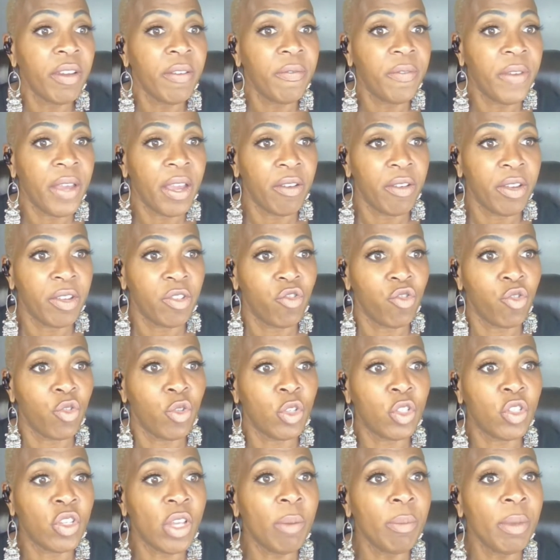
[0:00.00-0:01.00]
very
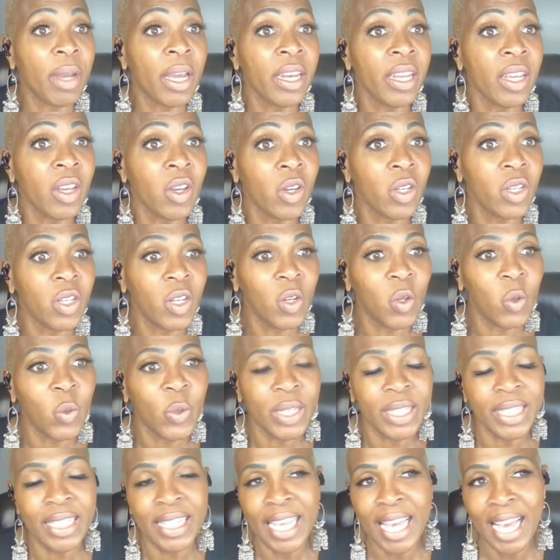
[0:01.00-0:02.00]
true. So I'm going to go to
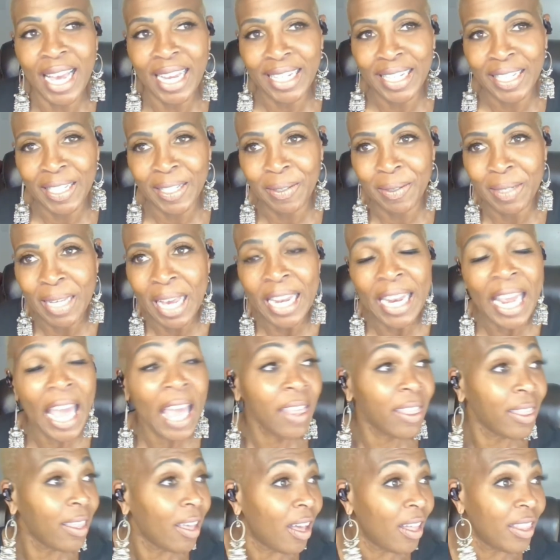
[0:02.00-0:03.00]
Louisiana. And I
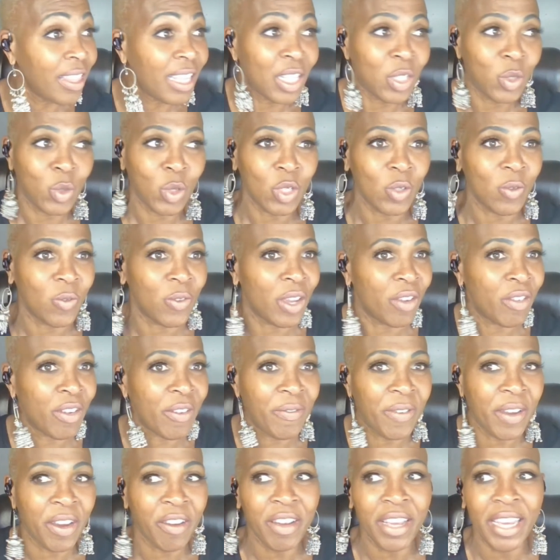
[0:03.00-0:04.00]
thought this was very,
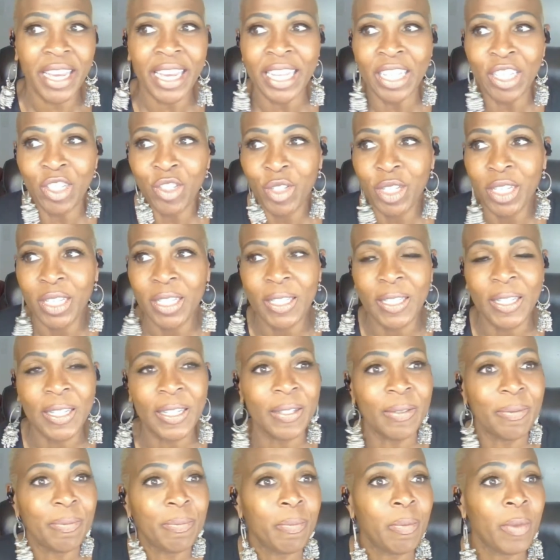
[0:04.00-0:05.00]
very
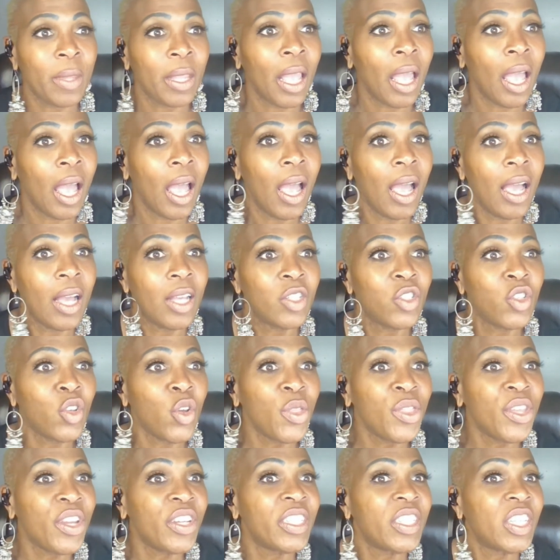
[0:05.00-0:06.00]
interesting. So
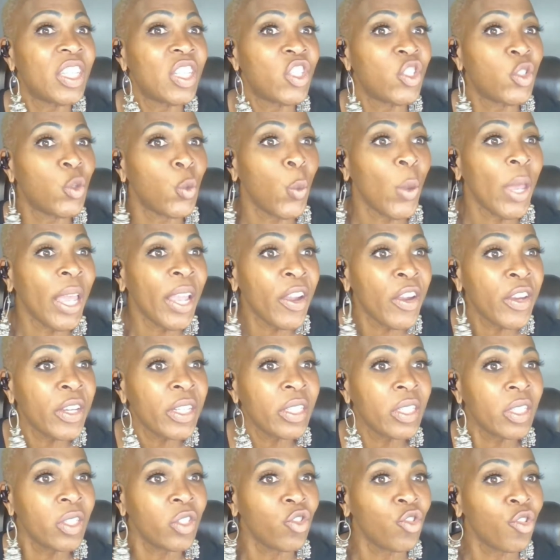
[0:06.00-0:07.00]
there's a
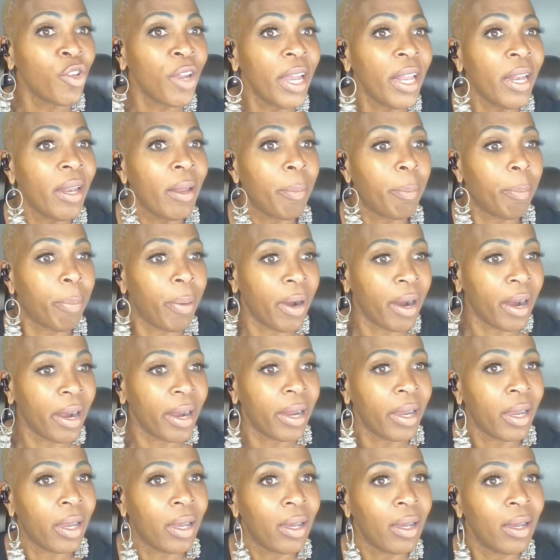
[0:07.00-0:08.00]
swingers trailer
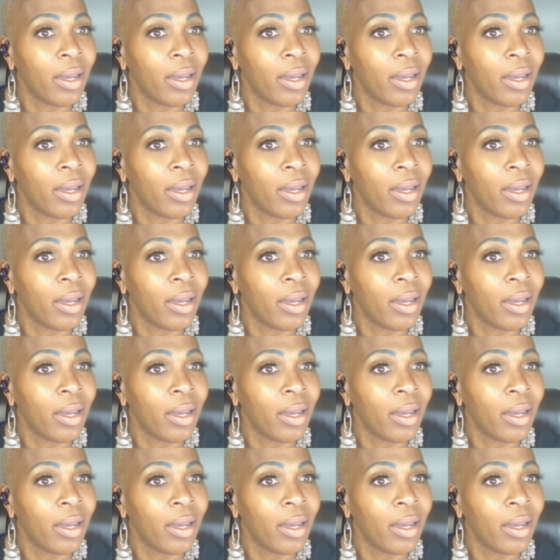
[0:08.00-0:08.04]
park